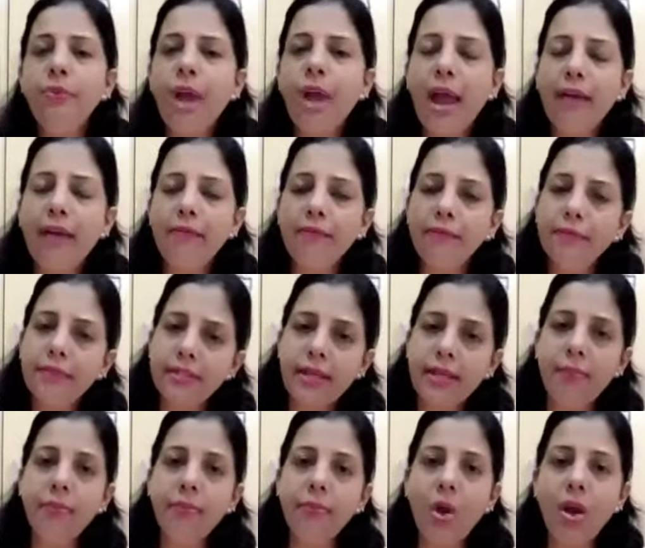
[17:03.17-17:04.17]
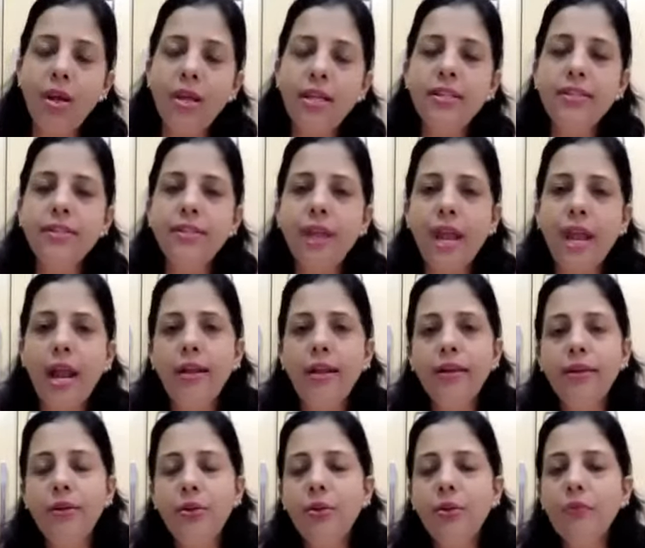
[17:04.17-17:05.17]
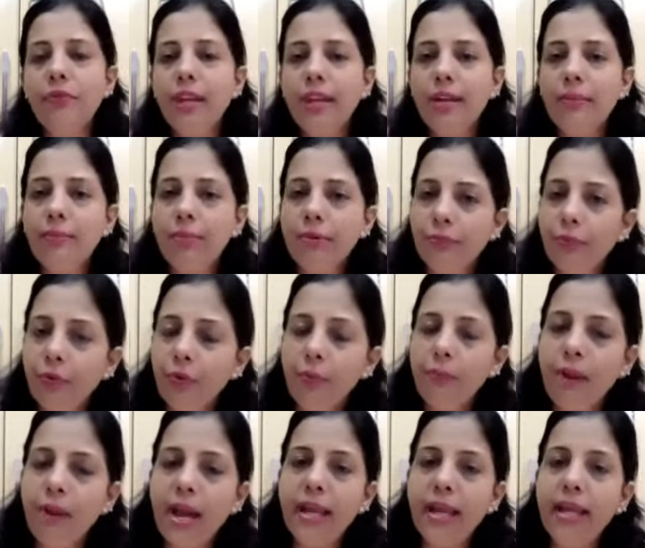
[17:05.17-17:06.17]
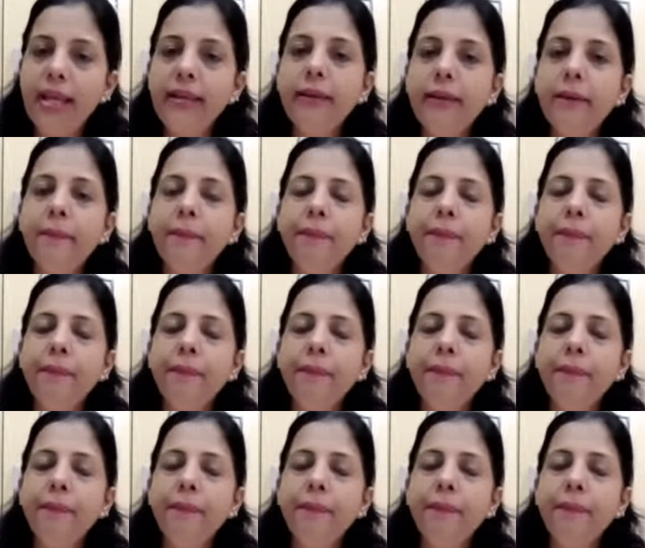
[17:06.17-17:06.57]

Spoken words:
you have some knowledge, and when before buying,